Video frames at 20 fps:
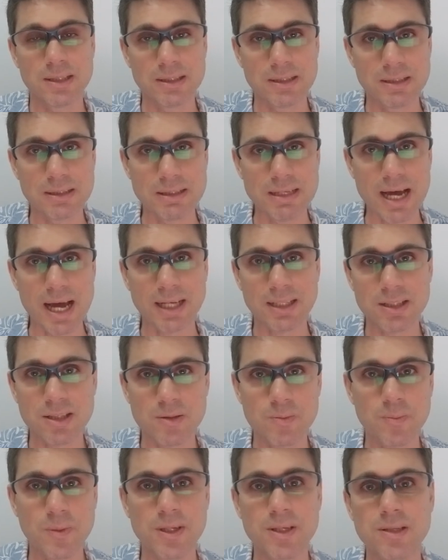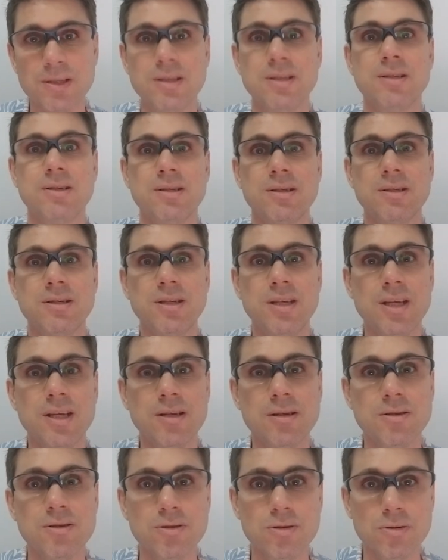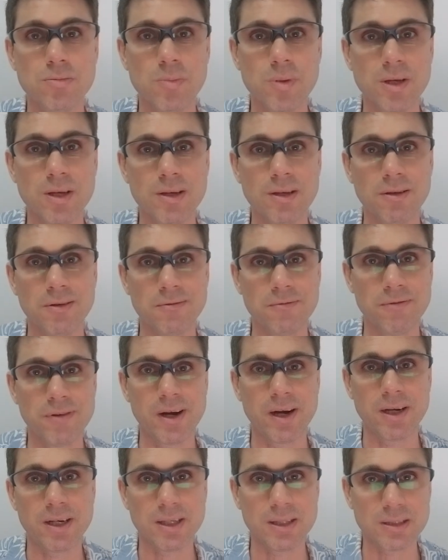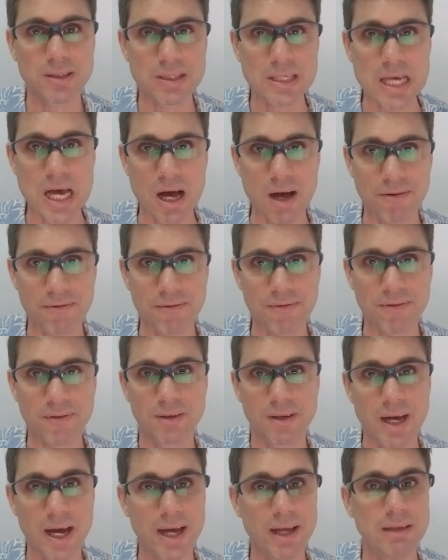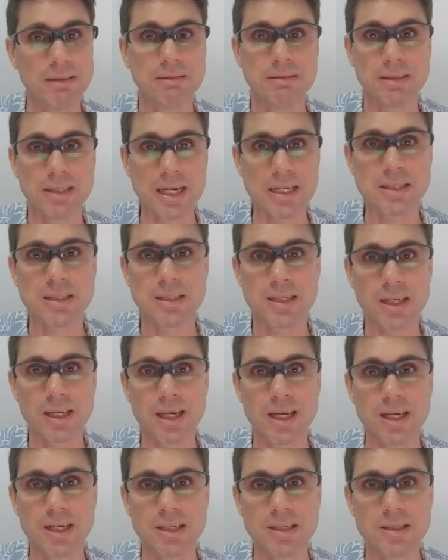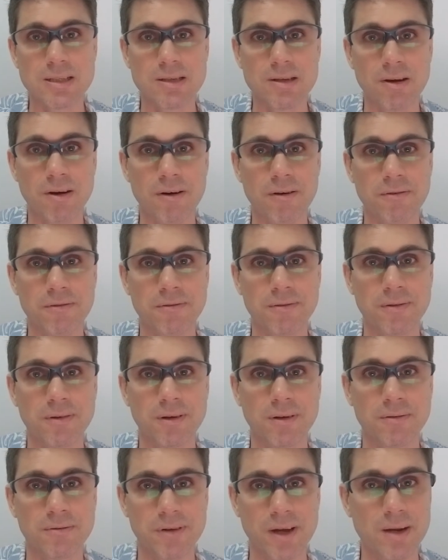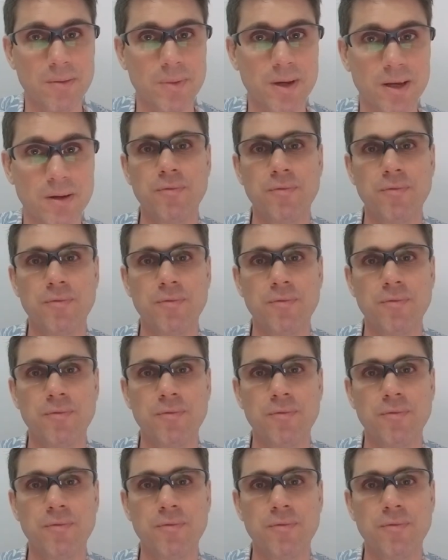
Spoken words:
that species need to be very tough. And that's the case of vannamei.